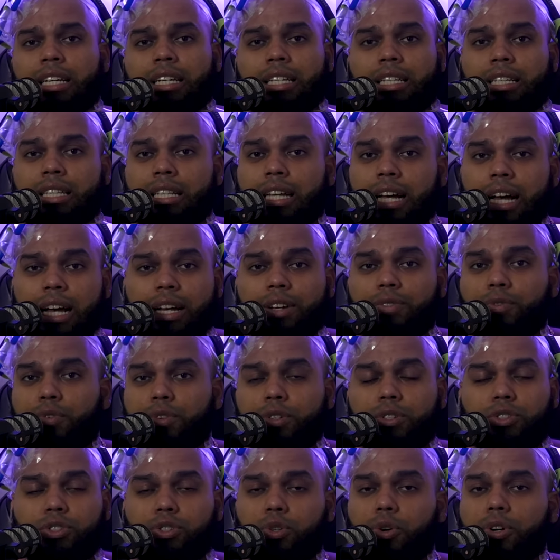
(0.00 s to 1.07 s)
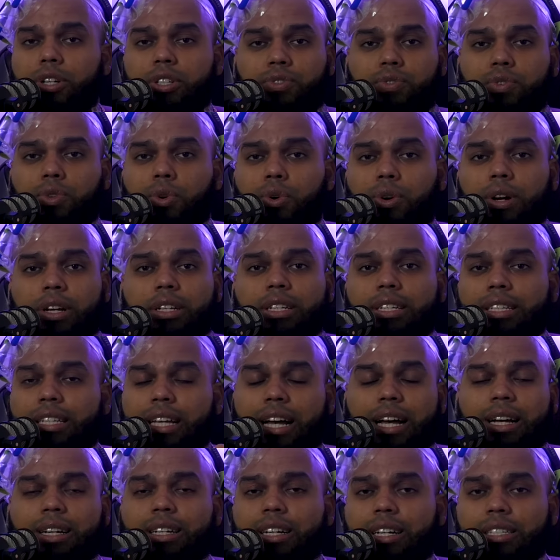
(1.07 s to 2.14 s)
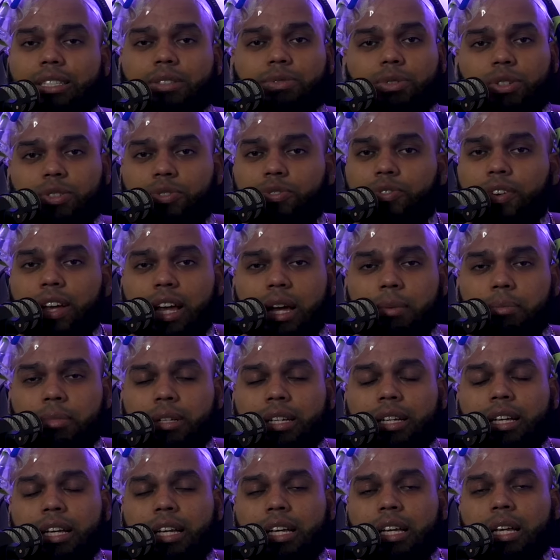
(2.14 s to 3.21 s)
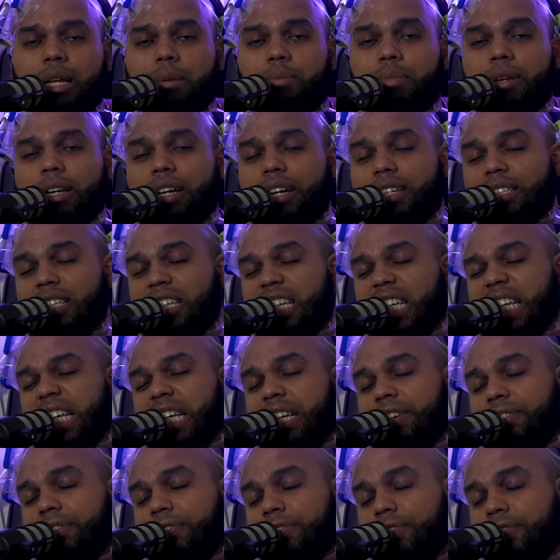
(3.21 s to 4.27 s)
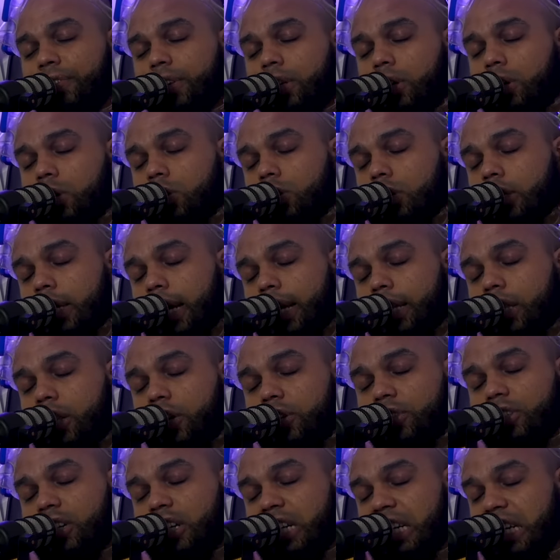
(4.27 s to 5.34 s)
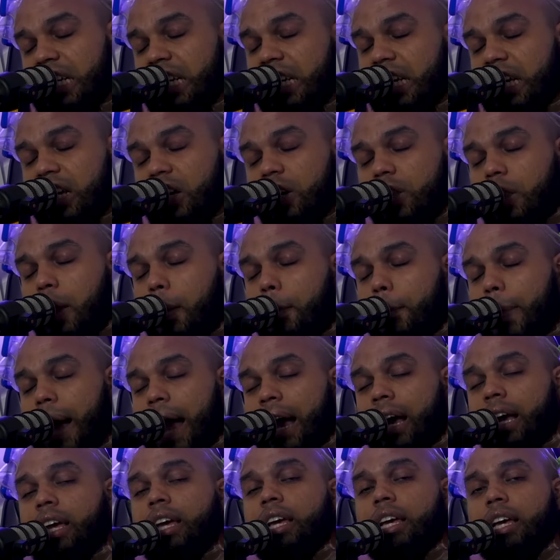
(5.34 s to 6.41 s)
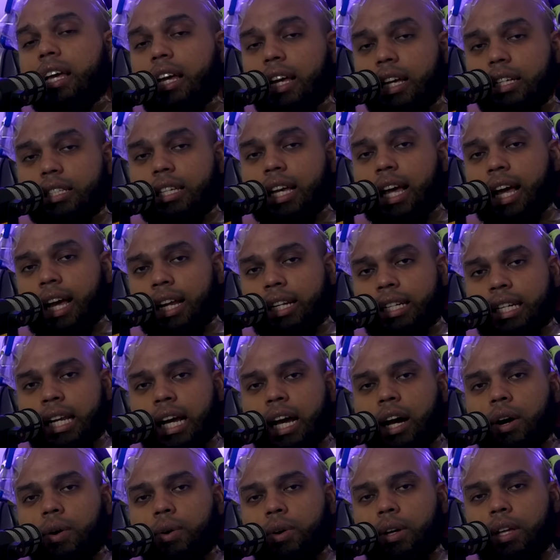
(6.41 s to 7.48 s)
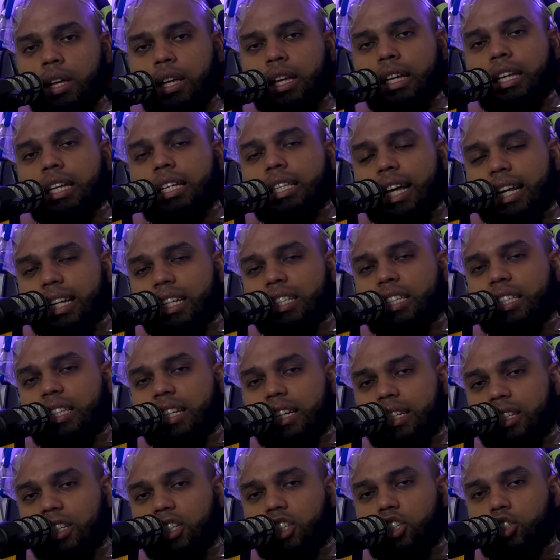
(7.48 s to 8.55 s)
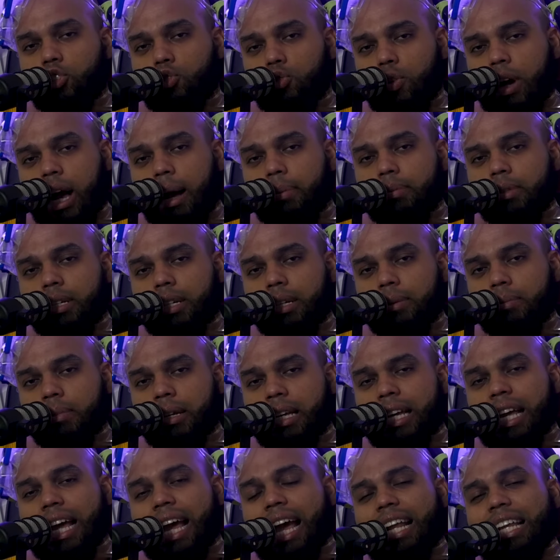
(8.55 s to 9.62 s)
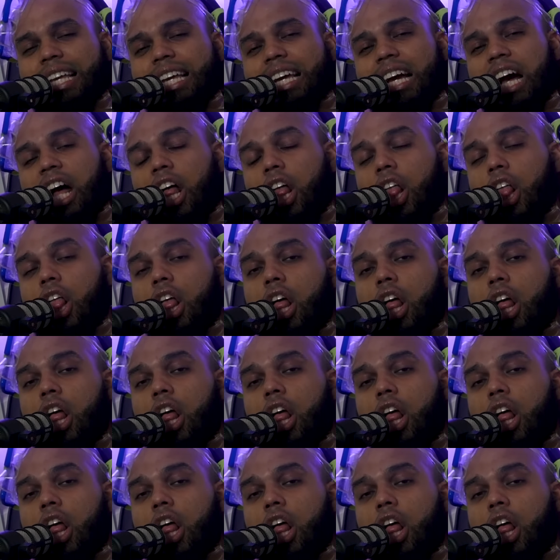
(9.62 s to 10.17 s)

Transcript: Not for the George Floyd and not because of his family, because he feels like there's a knee on the back of his head now that Adidas dropped him and he got